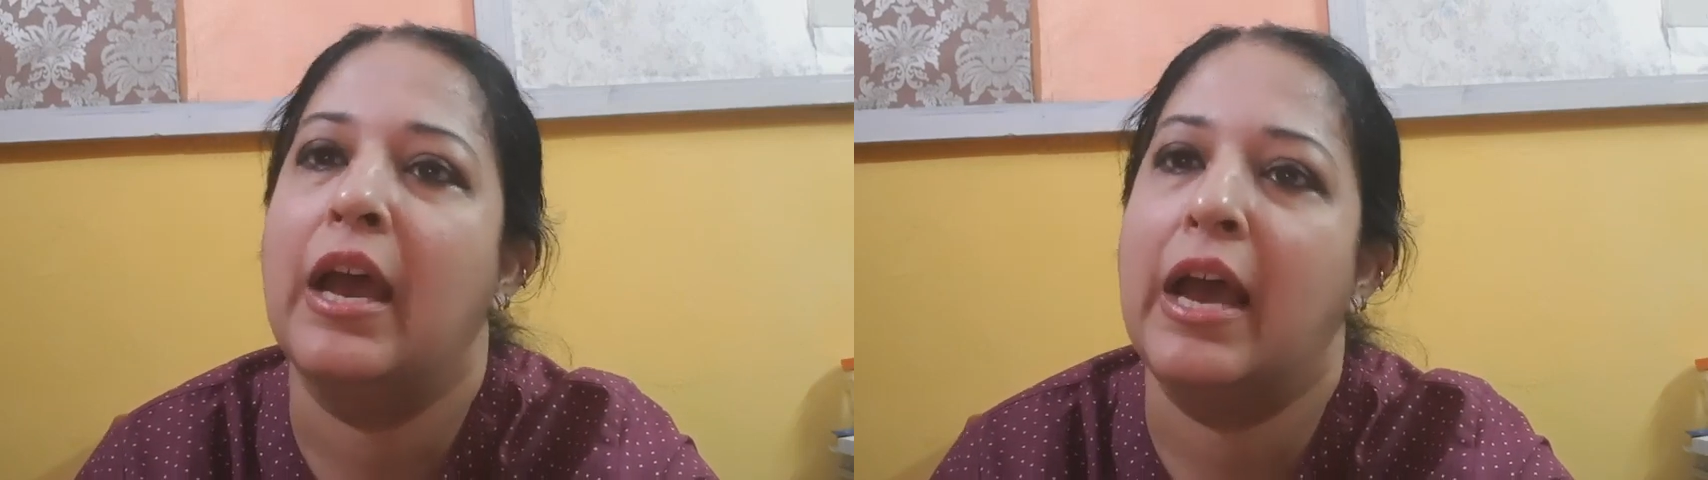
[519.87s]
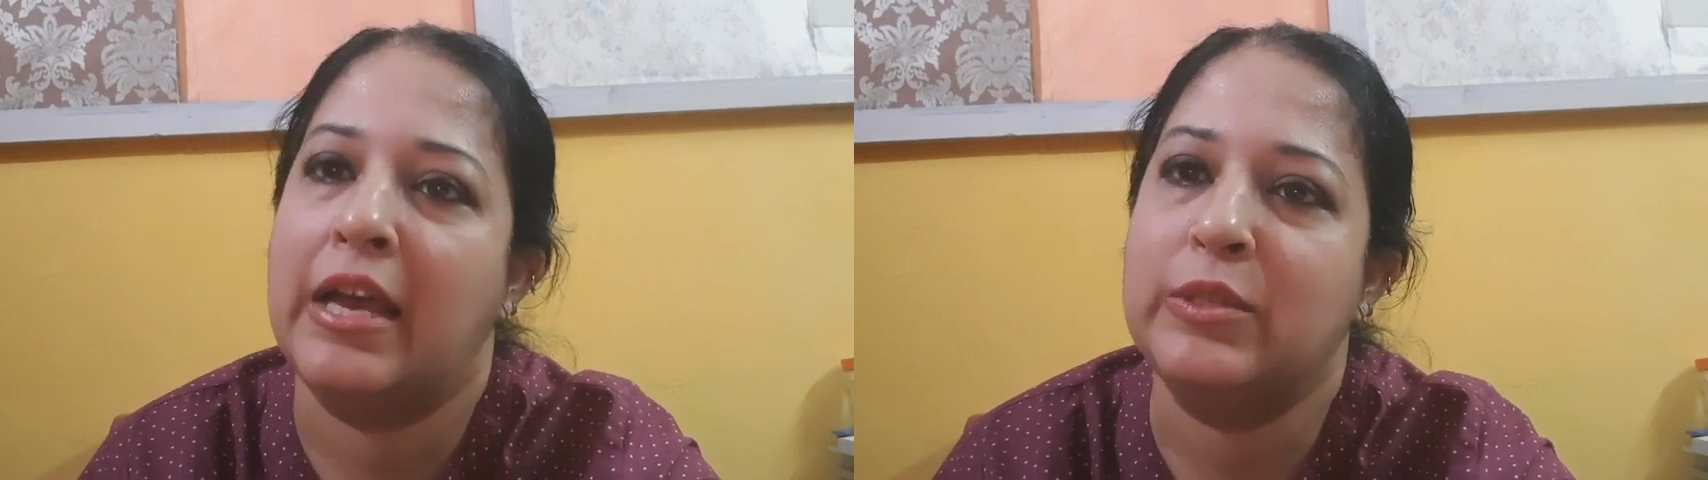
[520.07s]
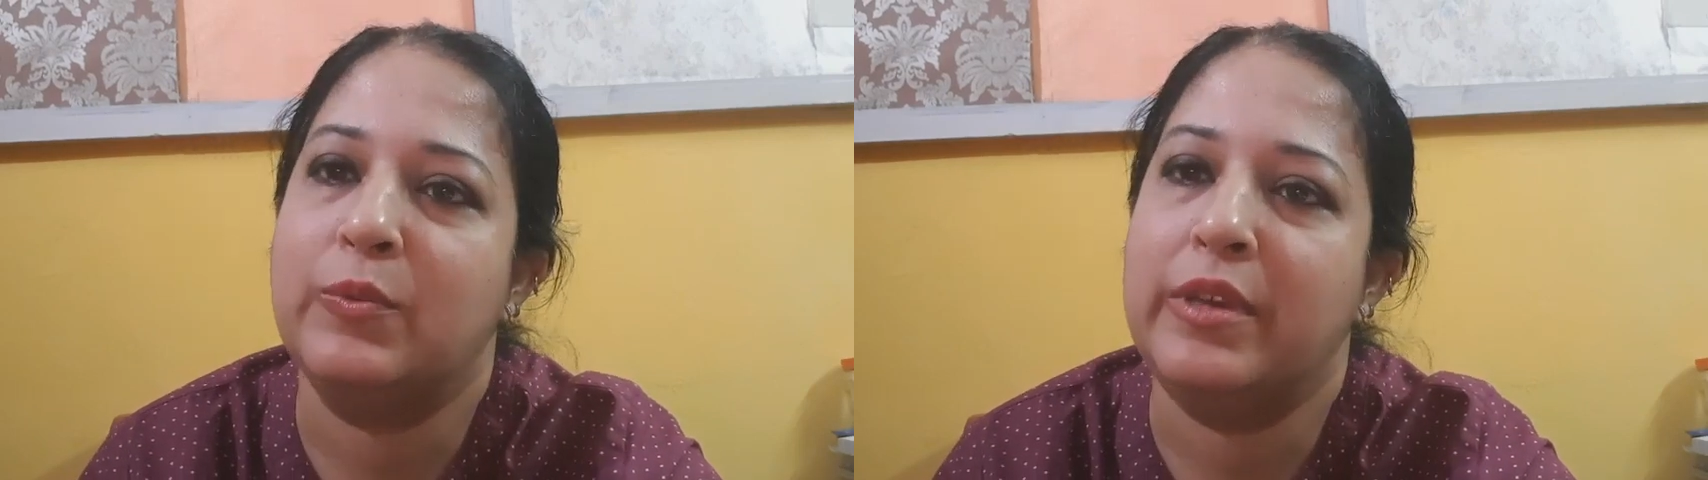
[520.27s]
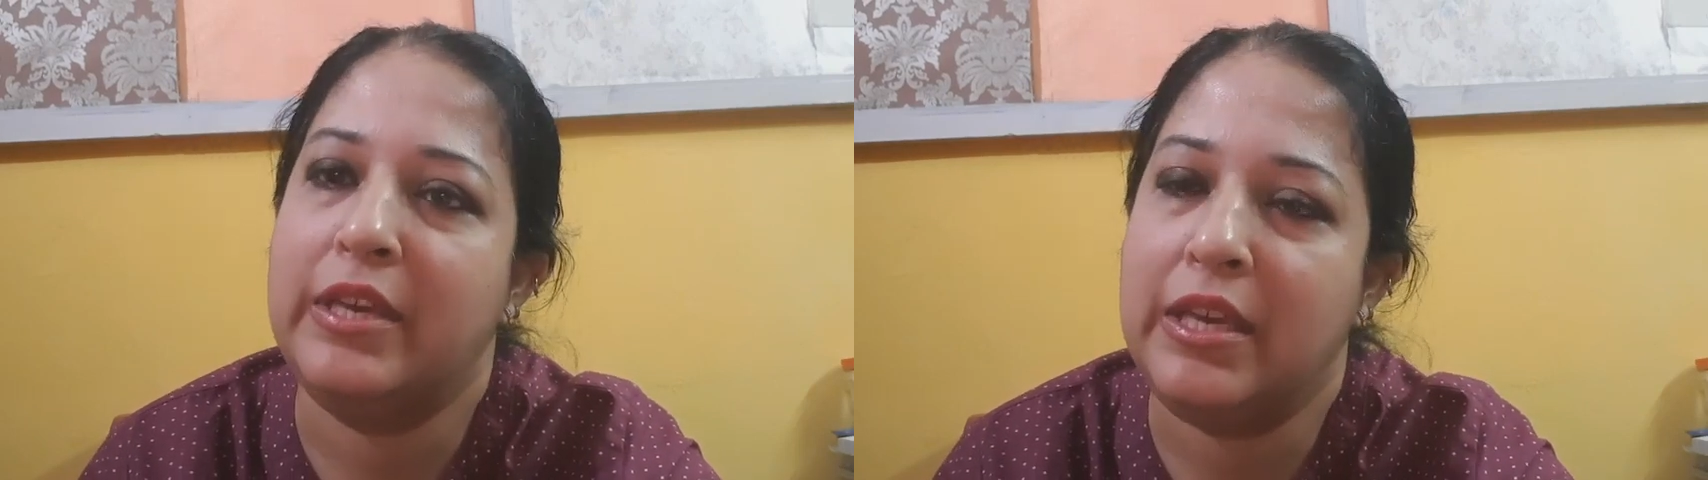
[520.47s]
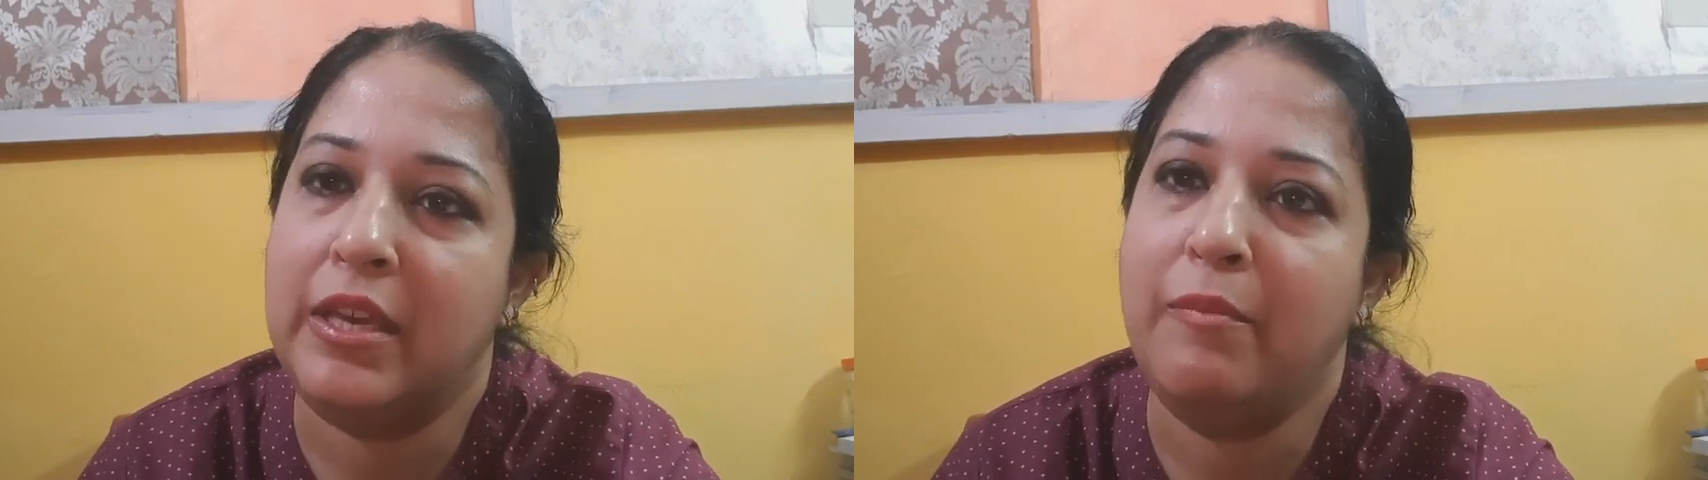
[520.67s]
As we
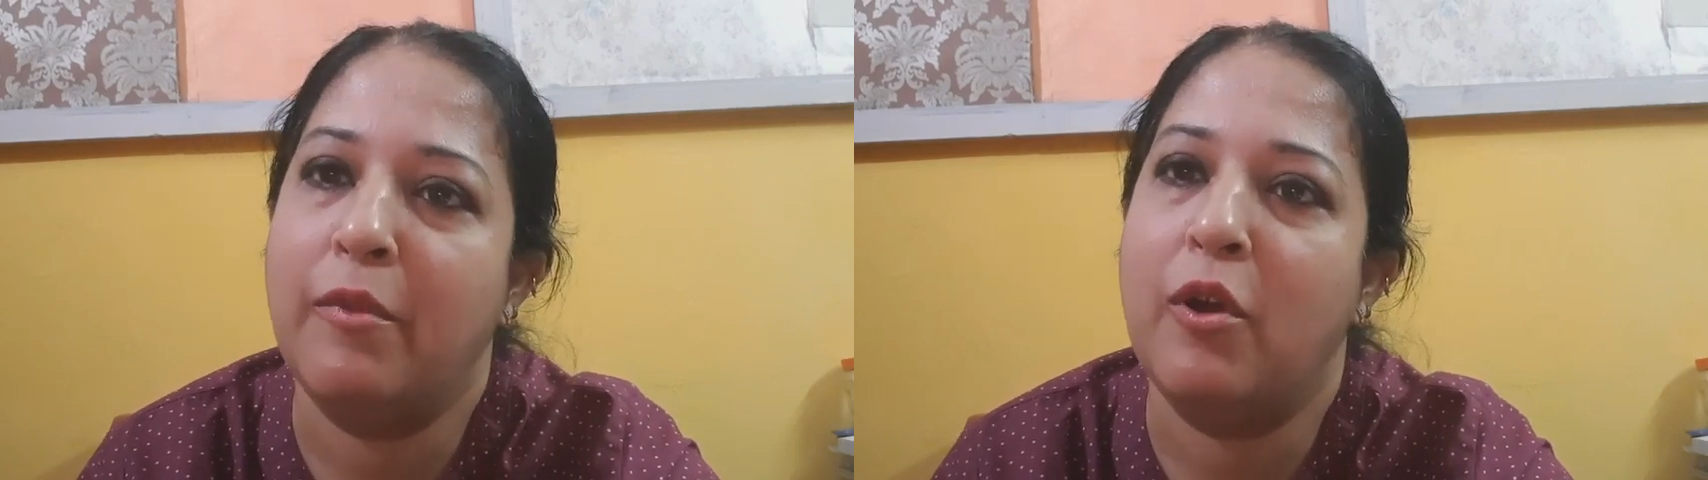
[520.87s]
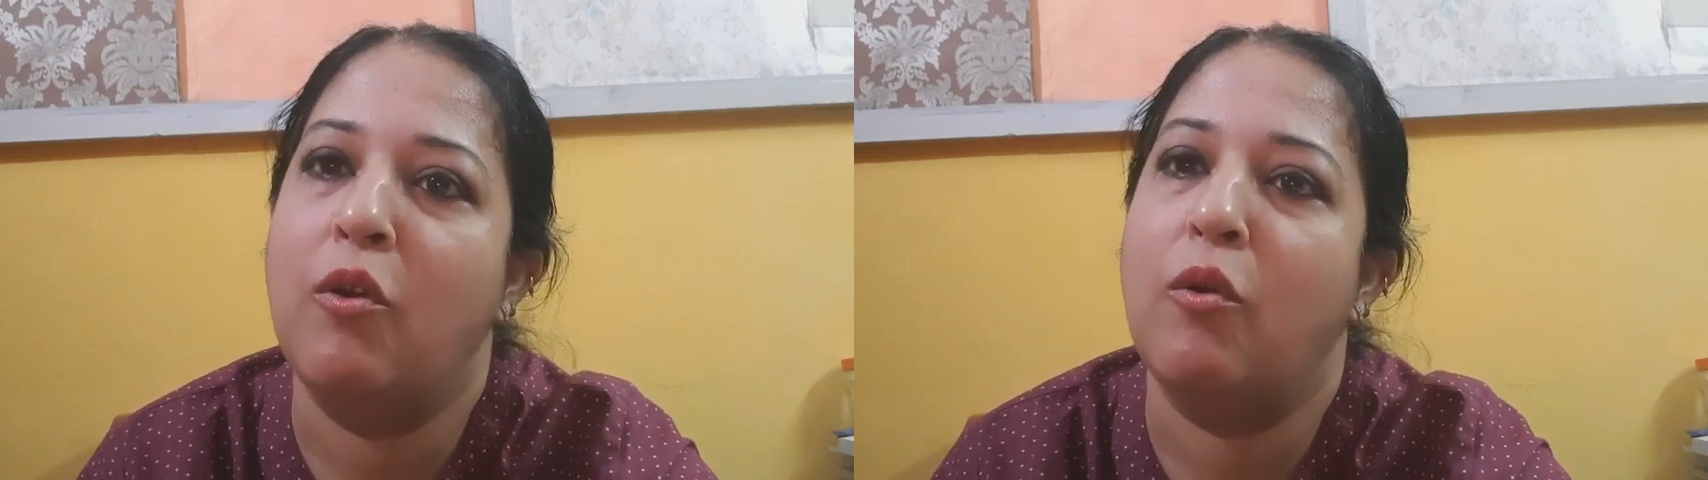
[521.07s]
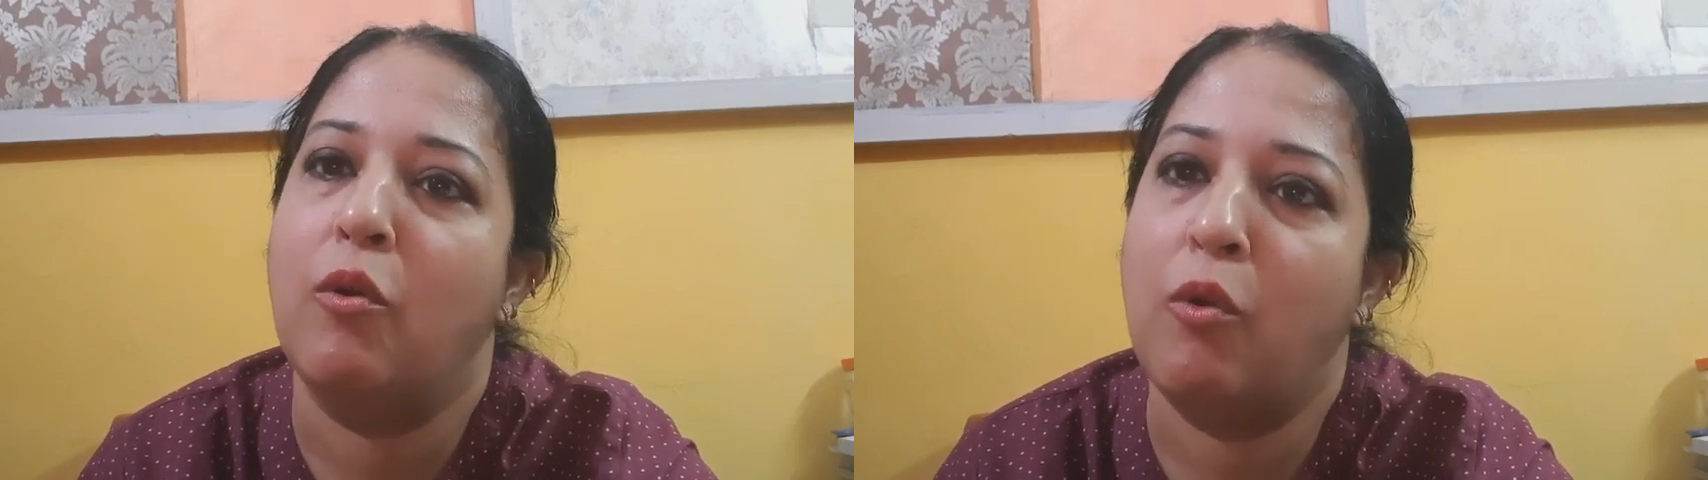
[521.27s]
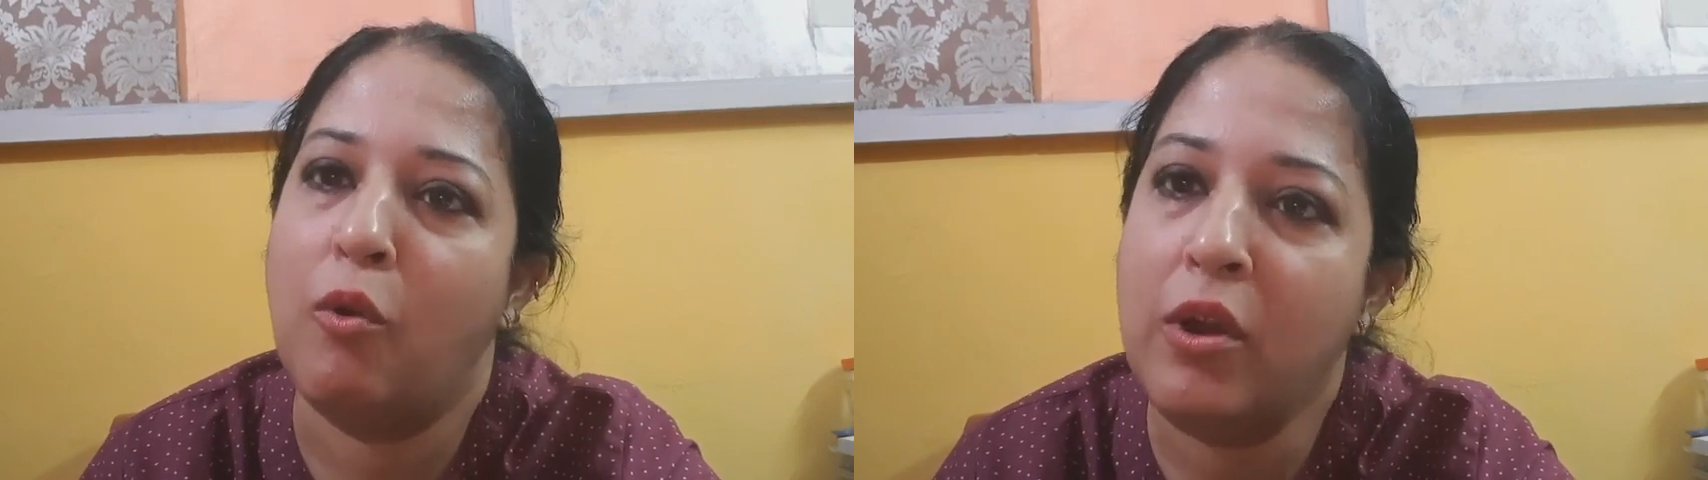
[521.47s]
keep all